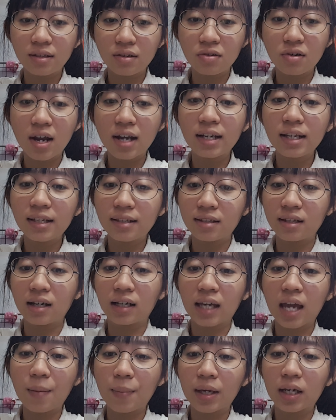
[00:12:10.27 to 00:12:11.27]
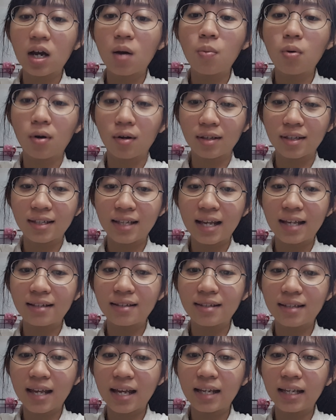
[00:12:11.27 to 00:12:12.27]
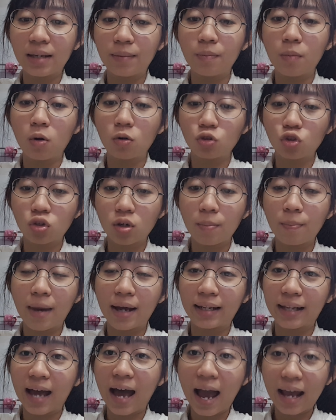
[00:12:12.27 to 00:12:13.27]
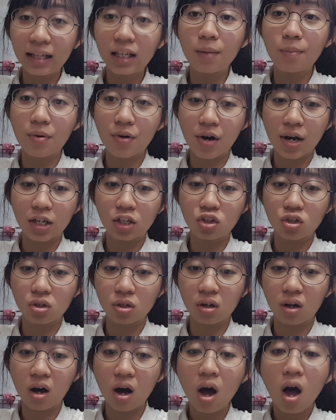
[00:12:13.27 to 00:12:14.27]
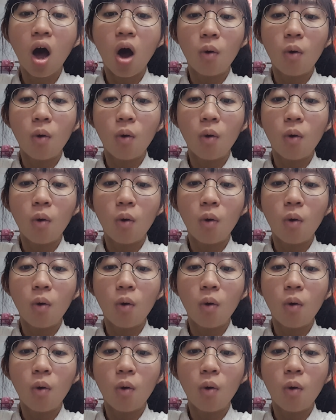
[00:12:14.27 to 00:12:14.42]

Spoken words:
rain is a chemical process set in motion by the high temperature,